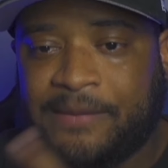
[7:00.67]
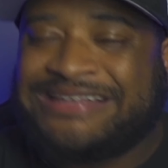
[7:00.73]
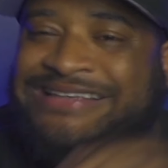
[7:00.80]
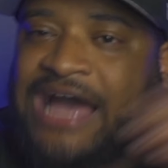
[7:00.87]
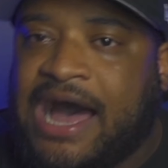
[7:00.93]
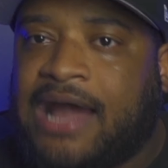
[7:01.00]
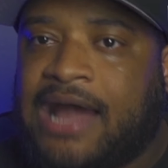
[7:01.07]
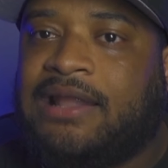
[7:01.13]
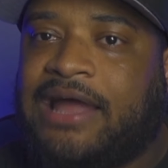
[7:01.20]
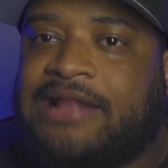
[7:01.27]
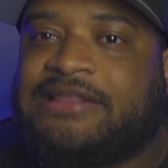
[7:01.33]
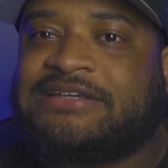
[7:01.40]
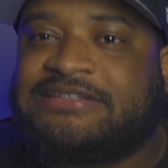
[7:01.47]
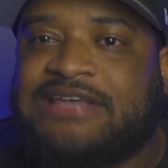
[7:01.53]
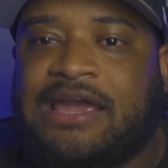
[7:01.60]
kind of like
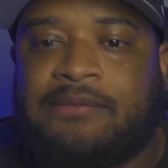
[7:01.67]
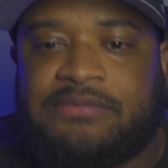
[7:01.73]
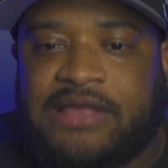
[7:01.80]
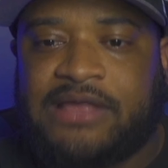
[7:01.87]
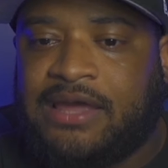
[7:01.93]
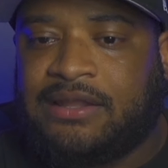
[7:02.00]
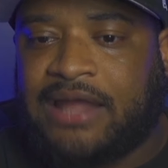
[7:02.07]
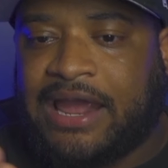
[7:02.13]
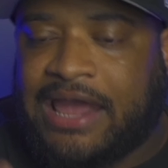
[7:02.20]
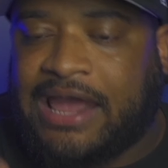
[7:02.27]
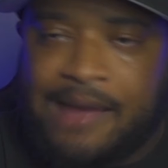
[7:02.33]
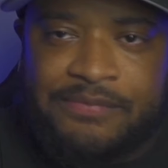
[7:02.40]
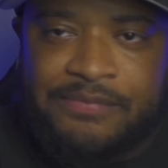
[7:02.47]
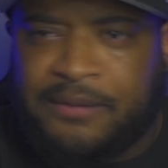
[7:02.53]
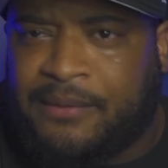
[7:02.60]
the same thing. Like
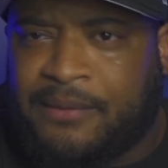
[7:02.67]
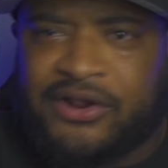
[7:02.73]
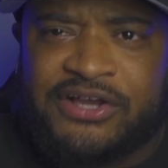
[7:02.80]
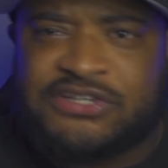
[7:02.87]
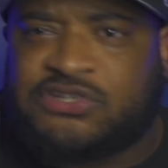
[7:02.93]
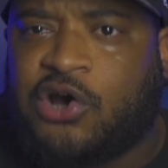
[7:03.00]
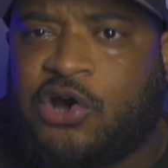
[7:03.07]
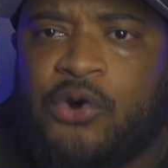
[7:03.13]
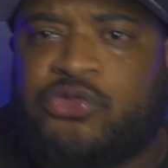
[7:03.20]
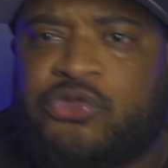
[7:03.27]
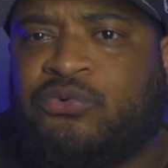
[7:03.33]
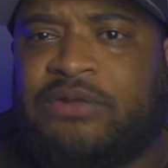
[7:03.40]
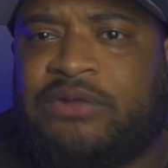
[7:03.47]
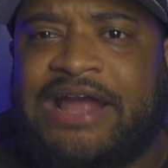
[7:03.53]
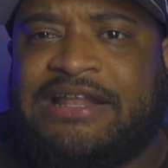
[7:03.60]
Captain America is going
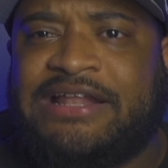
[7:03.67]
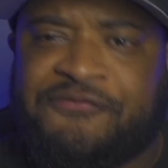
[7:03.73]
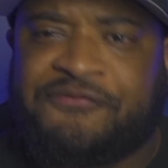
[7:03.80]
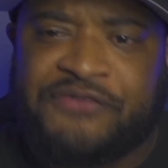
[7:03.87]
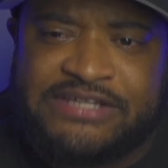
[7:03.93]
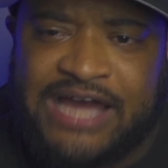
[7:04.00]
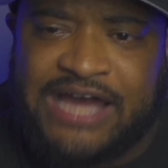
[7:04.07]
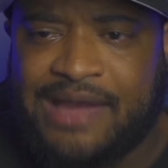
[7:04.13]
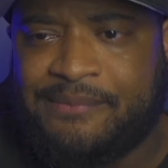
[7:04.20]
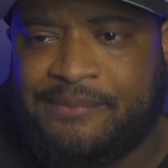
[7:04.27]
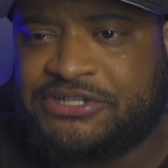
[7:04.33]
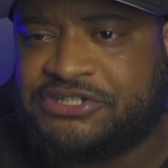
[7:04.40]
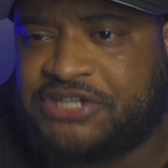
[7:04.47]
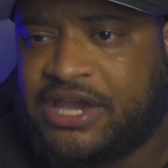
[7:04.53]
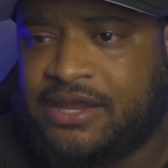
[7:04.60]
through like different time and
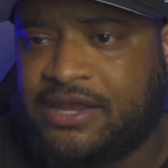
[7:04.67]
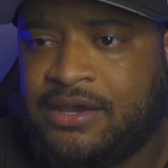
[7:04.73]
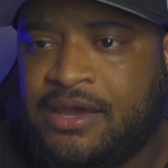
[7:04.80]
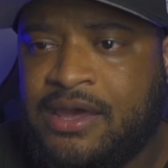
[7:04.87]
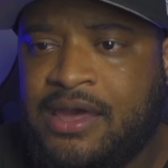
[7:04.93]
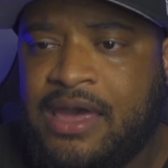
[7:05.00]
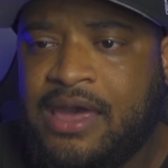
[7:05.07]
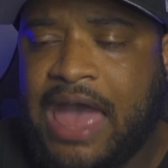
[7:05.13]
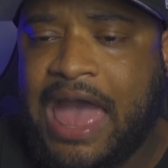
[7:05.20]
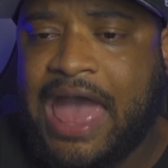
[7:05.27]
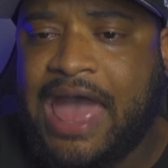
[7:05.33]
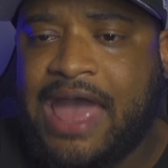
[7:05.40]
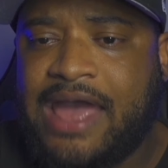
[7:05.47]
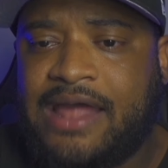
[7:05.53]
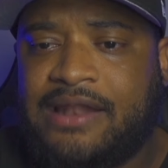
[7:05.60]
shit,
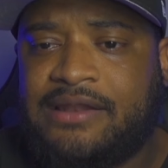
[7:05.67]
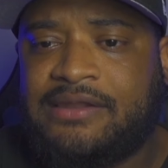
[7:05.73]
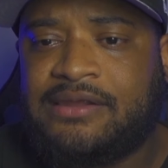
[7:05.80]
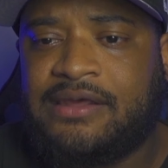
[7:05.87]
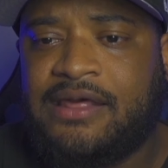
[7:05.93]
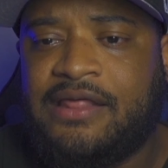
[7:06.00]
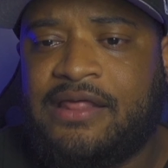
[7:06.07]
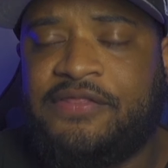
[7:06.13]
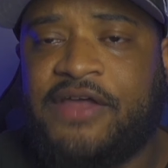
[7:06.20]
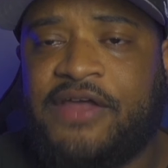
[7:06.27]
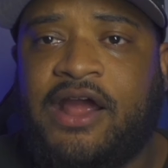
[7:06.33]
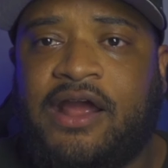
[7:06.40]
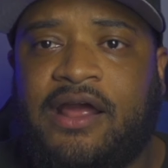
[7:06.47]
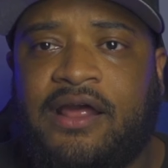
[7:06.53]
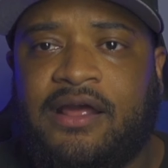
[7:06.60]
and
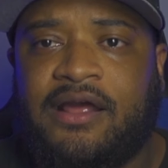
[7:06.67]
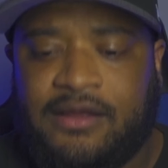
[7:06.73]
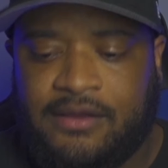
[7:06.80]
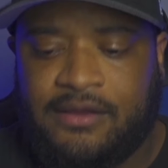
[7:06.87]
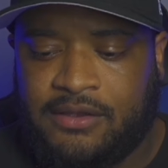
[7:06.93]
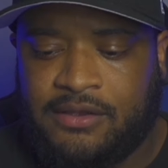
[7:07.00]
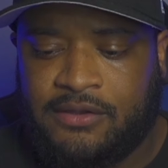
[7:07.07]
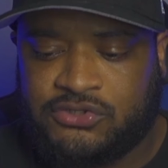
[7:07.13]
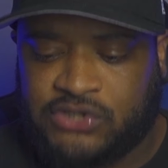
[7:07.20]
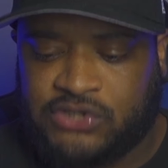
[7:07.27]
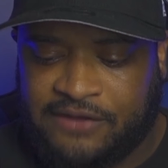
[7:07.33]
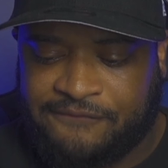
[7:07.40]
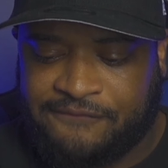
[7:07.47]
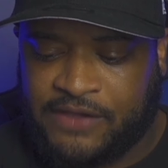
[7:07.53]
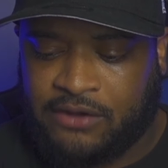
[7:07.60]
they're trying
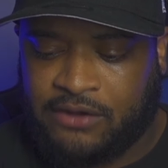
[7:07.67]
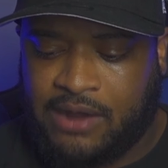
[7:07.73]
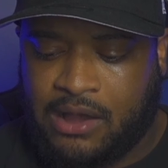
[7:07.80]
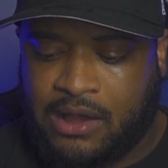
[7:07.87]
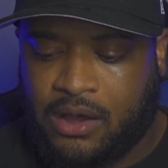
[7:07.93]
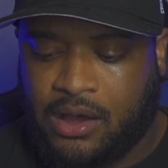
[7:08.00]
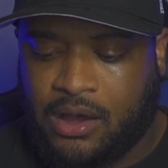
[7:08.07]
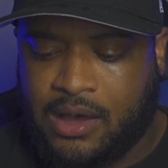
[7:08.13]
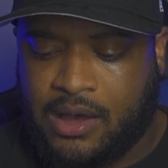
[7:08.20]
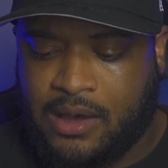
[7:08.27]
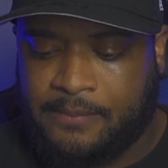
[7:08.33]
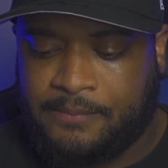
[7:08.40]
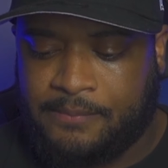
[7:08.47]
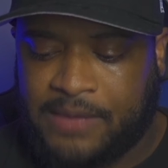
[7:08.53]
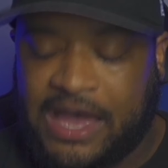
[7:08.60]
to figure out
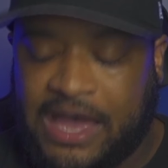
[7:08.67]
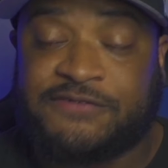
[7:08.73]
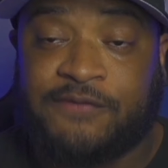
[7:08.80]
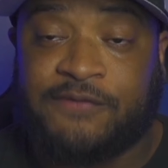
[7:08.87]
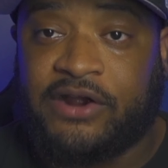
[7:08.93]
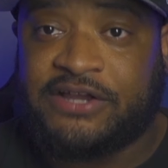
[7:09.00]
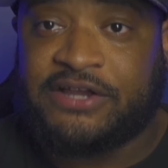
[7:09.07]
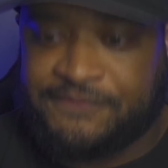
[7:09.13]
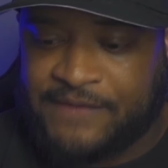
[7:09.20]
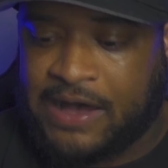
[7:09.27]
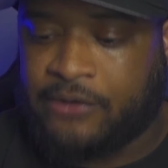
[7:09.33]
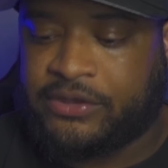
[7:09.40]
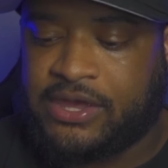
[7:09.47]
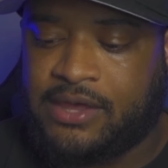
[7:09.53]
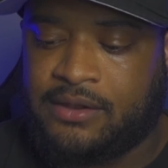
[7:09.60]
as far as
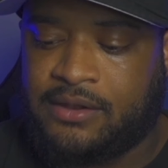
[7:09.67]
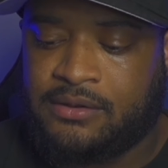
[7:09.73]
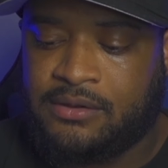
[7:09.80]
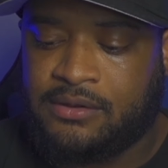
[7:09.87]
Falcon,